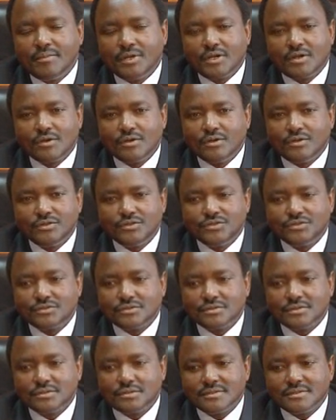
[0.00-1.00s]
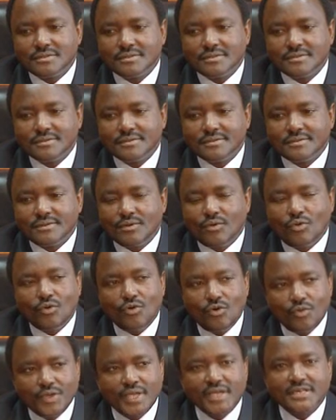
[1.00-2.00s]
because
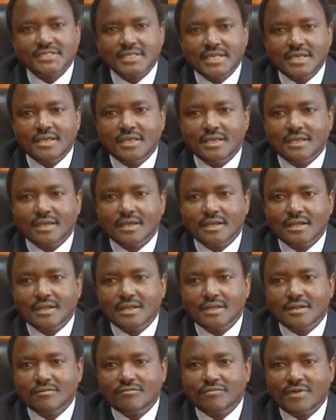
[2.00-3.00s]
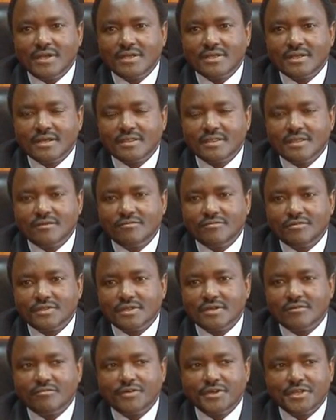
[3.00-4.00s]
all we are saying, and in fact, I think for
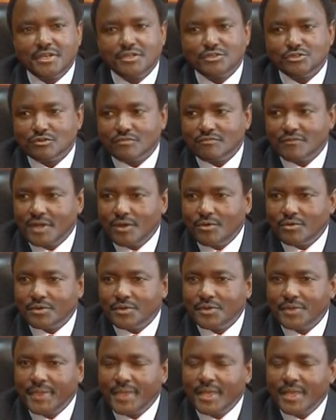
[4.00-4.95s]
the avoidance of doubt,